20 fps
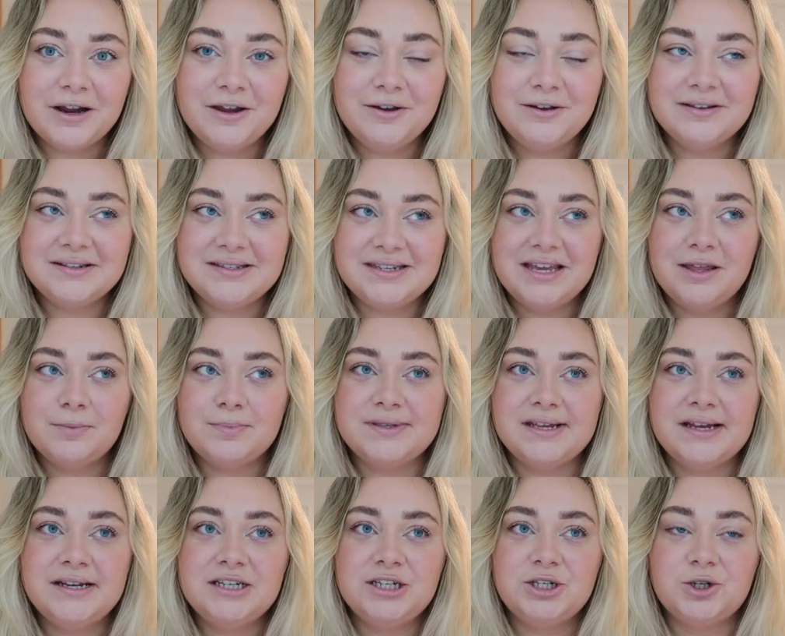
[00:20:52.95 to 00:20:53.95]
Like you can see the
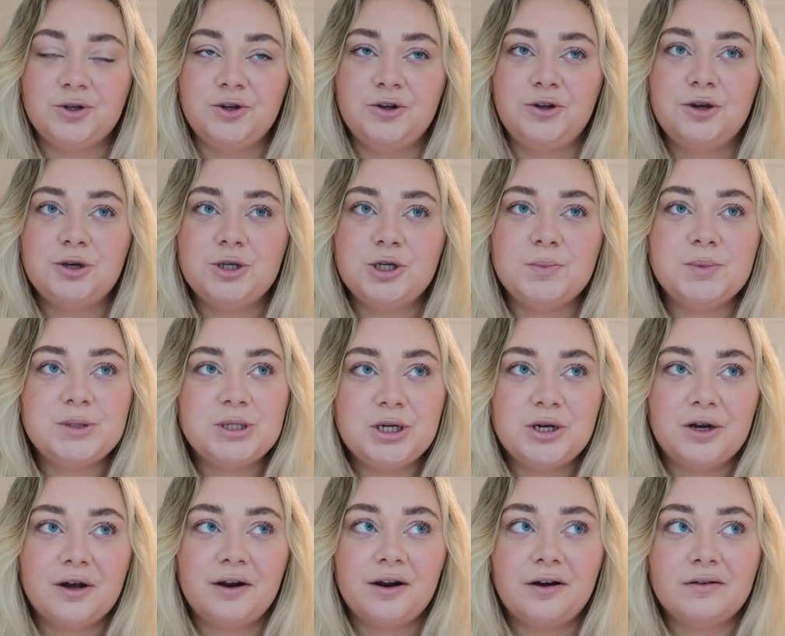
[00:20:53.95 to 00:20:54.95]
percentage on your YouTube
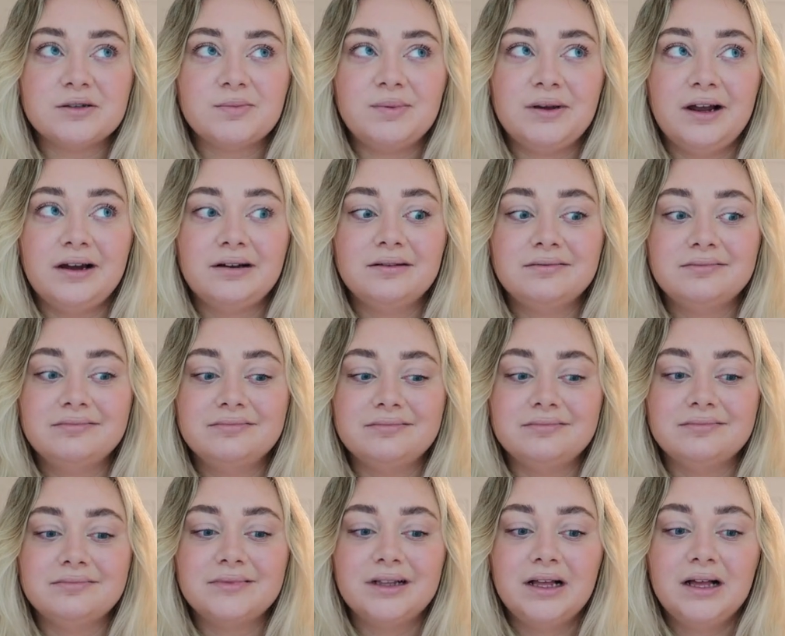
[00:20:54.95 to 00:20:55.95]
Studio, and I was a bit like,
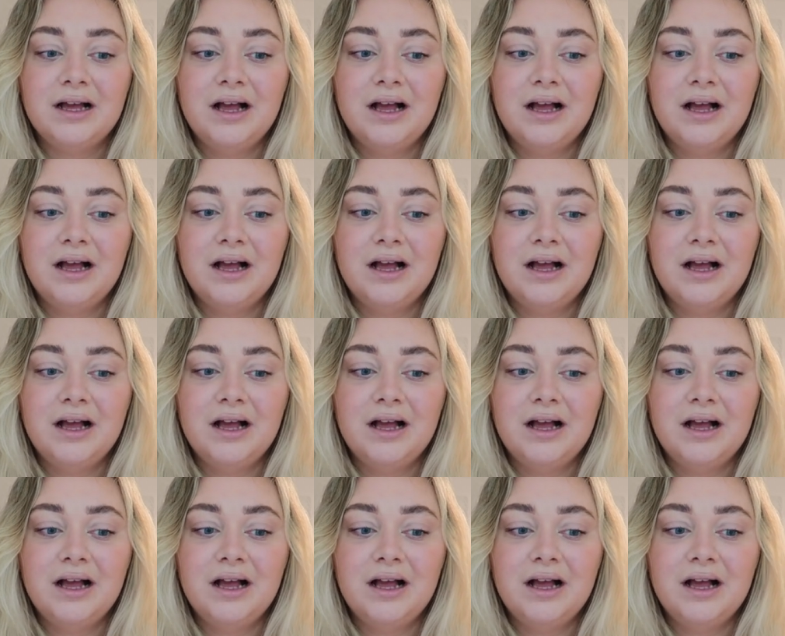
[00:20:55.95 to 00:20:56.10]
oh,